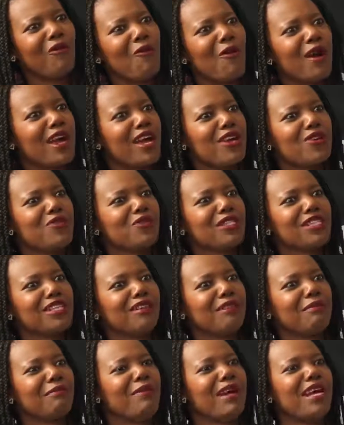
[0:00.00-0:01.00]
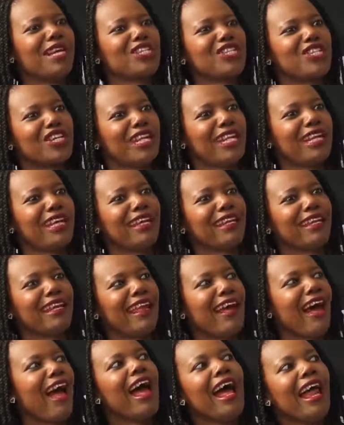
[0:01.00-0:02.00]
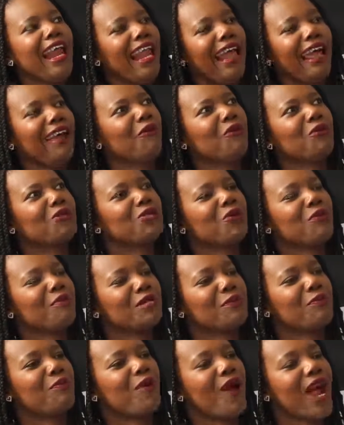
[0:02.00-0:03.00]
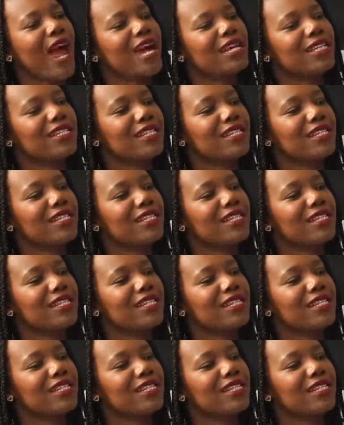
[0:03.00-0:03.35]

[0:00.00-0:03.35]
Why are you still mentioning it like with so much pride?